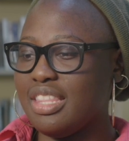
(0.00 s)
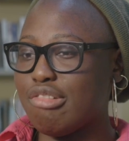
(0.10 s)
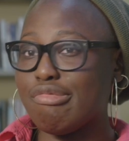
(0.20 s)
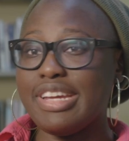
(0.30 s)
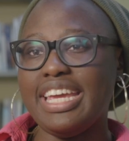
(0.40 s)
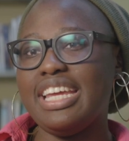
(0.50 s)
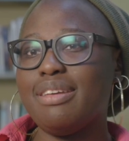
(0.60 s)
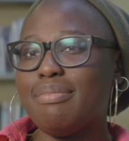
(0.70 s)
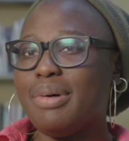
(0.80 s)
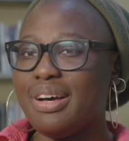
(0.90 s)
the
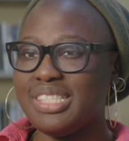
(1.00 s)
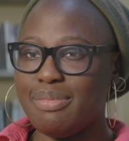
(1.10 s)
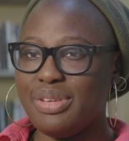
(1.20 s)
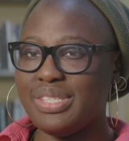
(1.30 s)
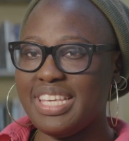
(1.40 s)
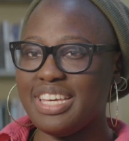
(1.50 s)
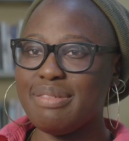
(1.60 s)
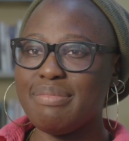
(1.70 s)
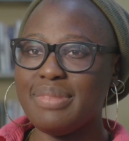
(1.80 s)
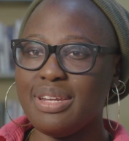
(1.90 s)
green past the
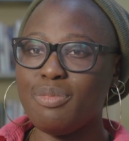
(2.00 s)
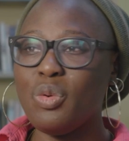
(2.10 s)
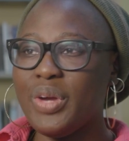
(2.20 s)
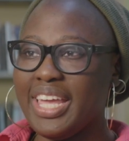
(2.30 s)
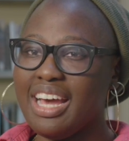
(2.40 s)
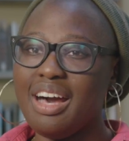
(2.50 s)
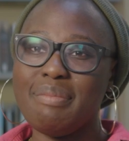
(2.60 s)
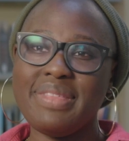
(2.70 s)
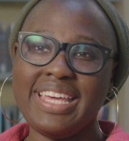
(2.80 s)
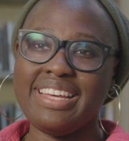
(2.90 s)
museum and walking up
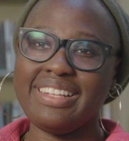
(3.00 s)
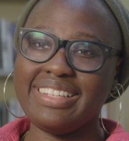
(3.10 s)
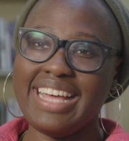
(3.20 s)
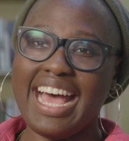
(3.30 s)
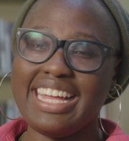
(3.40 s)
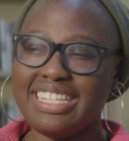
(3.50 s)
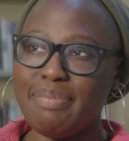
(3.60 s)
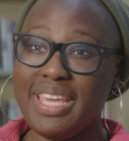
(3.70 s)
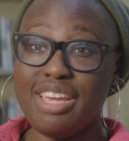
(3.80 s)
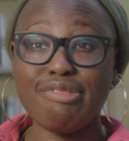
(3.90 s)
the hill and
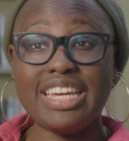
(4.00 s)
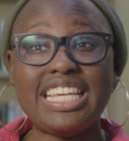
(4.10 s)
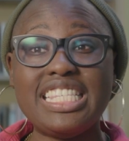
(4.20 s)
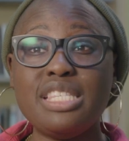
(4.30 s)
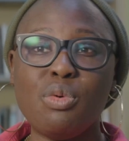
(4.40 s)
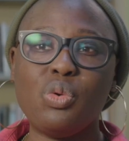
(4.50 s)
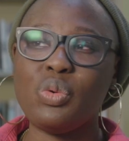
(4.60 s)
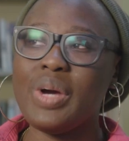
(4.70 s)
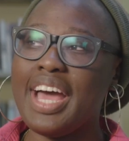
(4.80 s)
being really small.